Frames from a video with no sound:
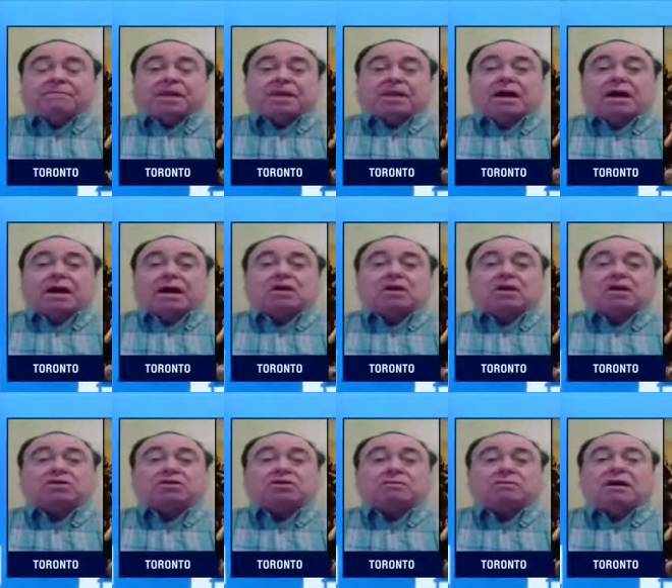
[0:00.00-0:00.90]

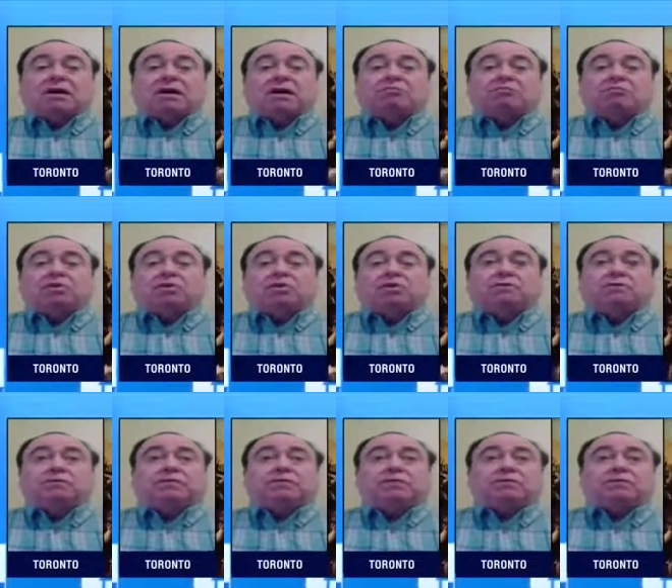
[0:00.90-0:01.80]
also
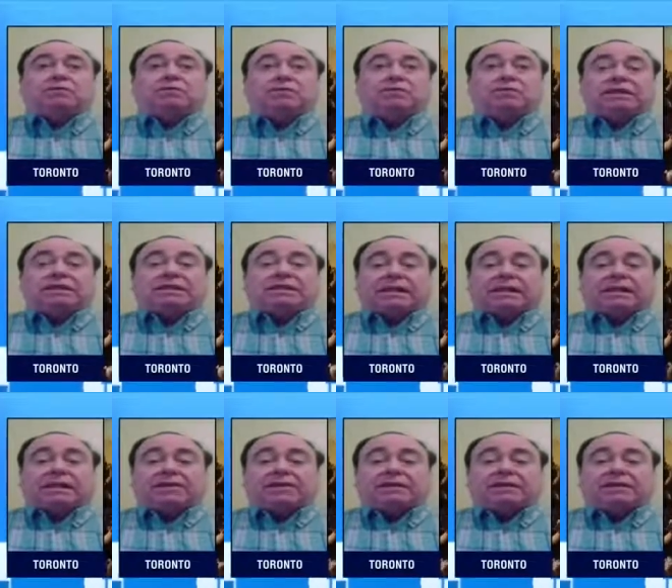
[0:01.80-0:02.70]
approved recently
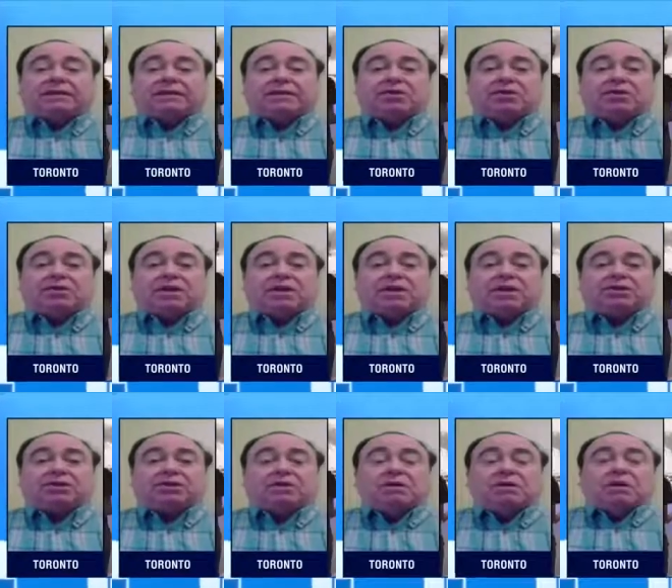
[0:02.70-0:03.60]
that they're going
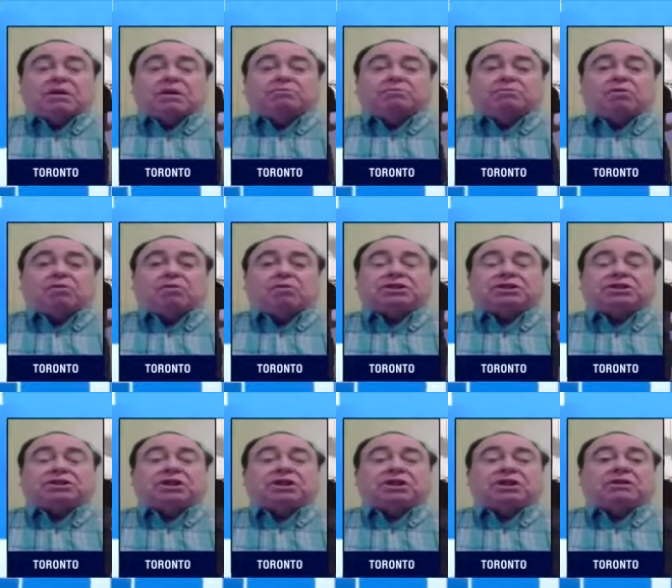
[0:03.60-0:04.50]
to
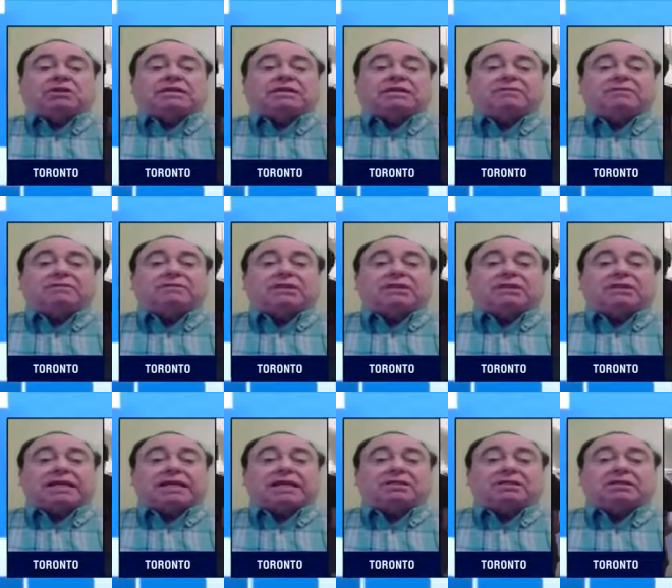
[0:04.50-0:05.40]
prosecute
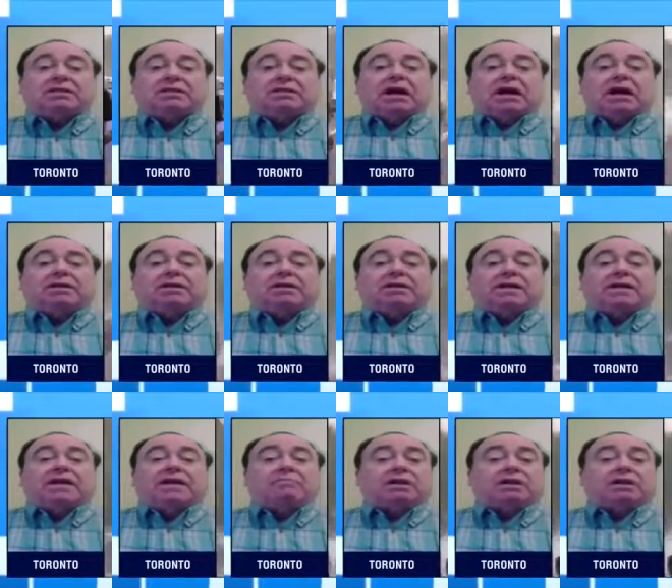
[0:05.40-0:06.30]
civilians
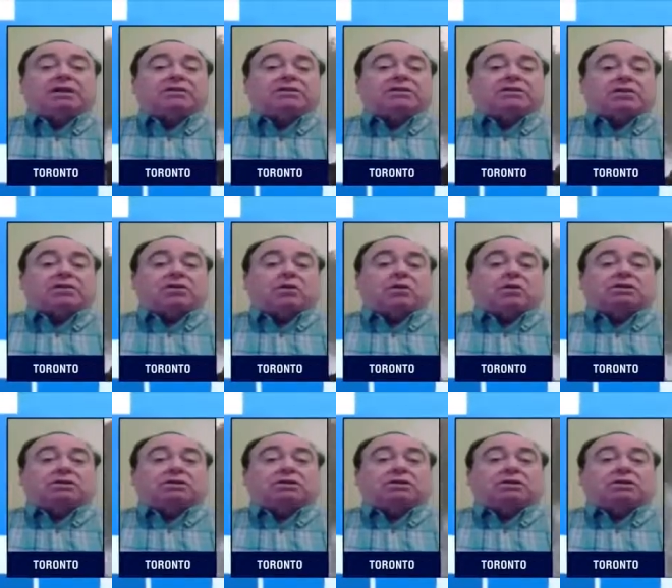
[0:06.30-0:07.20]
in the military
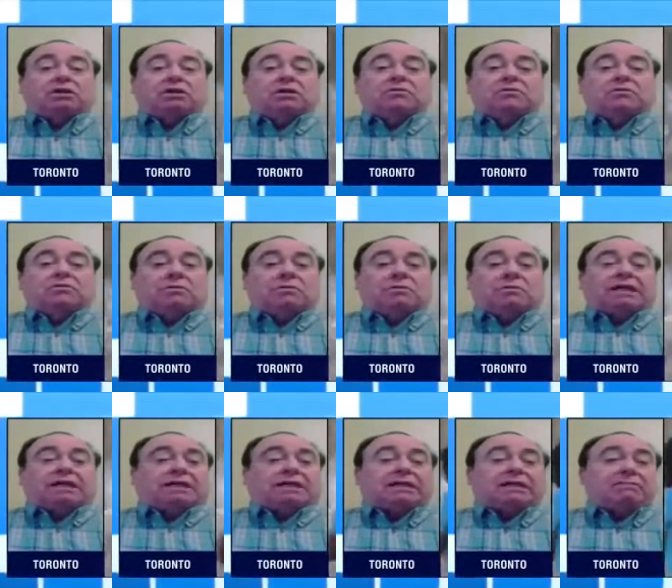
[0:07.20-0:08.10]
courts for
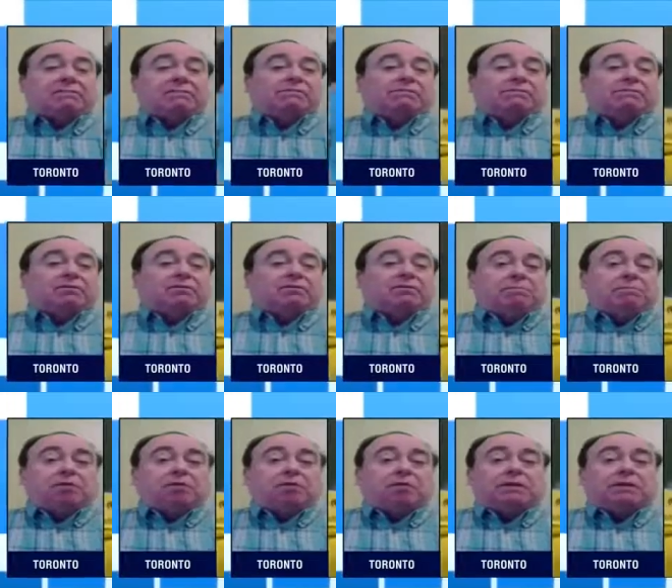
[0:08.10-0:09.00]
basically peacefully
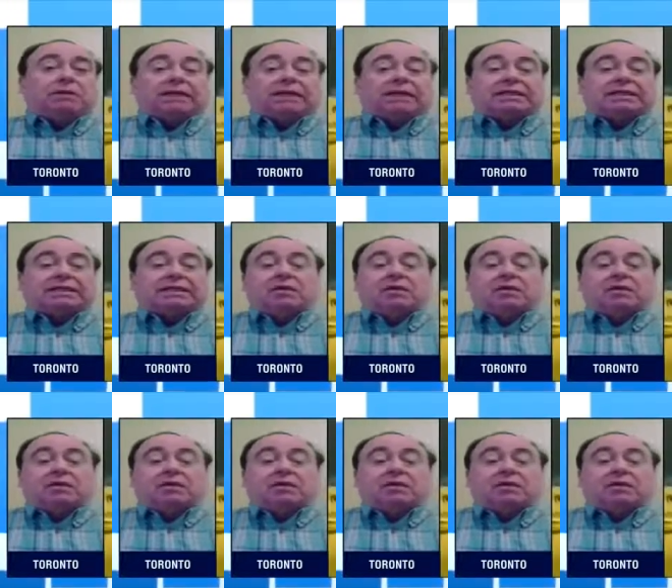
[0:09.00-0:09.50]
protesting.